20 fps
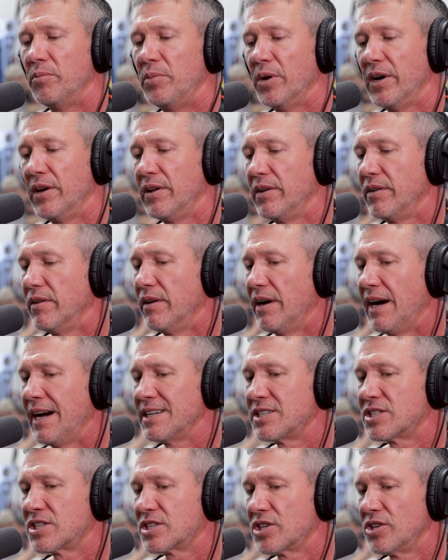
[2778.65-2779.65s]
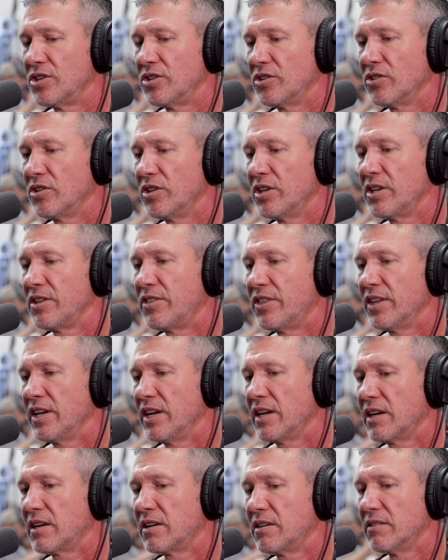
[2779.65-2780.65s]
But I certainly
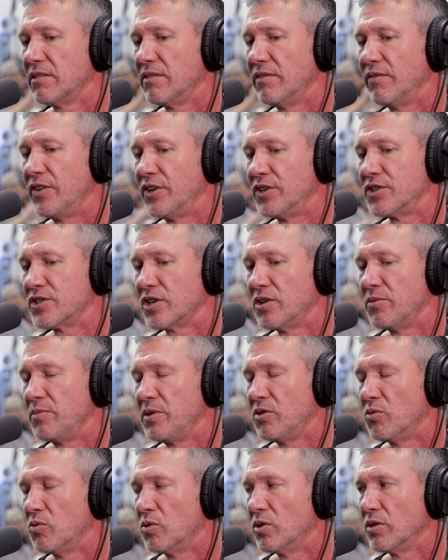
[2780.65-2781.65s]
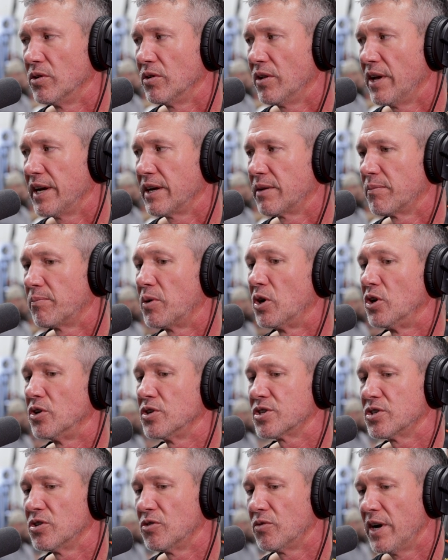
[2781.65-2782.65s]
think there's going to be, like,
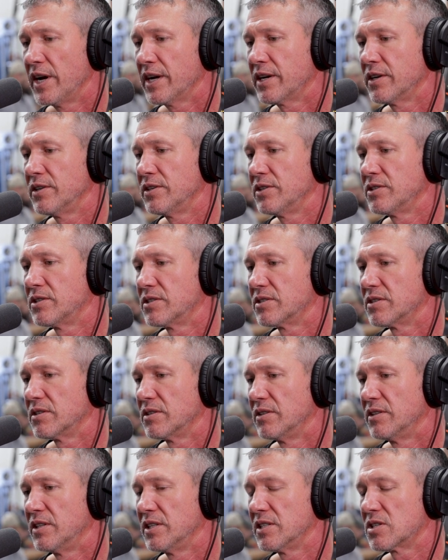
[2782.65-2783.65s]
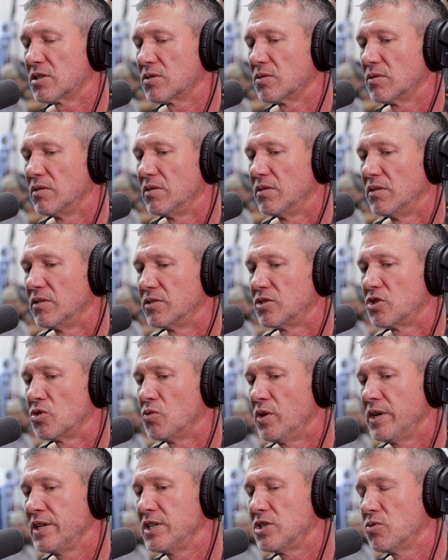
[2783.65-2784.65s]
personal records. This
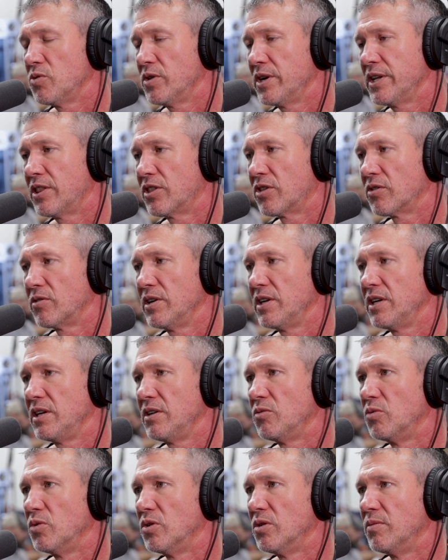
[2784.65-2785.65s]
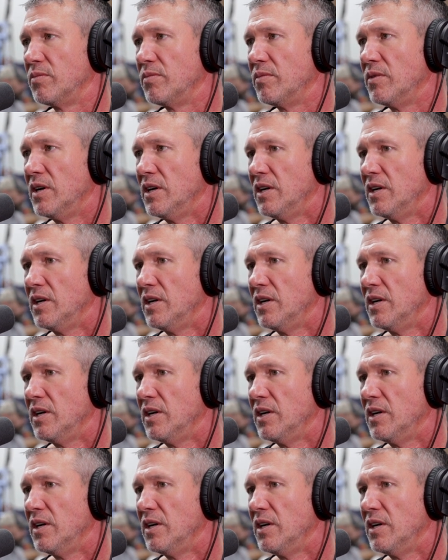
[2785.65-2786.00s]
twenty twenty-three will